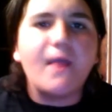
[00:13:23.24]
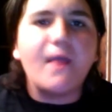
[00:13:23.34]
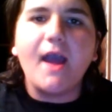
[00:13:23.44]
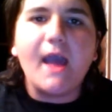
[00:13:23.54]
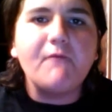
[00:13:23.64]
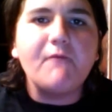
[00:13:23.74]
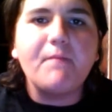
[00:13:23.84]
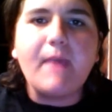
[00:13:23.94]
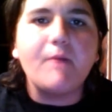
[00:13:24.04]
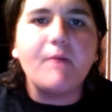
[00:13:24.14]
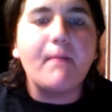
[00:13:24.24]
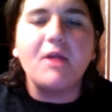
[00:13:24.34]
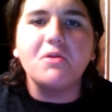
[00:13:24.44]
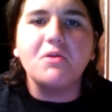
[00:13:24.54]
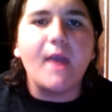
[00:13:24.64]
thing I have with
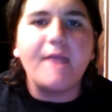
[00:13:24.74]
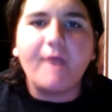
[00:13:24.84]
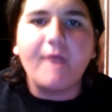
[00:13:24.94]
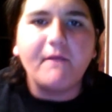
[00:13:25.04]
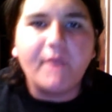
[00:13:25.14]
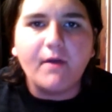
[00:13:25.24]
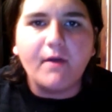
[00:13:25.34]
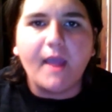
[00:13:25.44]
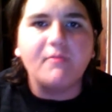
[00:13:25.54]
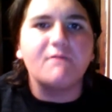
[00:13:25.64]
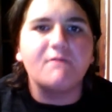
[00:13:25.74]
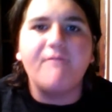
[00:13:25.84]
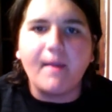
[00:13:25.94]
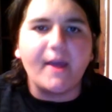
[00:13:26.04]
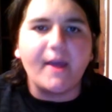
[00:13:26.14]
parents who hate violent video games or
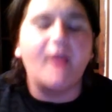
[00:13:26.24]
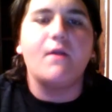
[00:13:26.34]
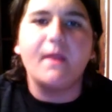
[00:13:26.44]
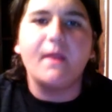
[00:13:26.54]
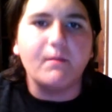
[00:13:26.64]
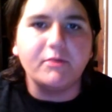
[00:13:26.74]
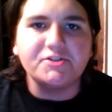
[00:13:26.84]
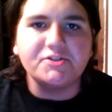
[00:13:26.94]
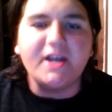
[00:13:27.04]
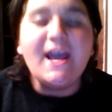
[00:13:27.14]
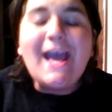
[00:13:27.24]
Family Guy and all that other bullshit.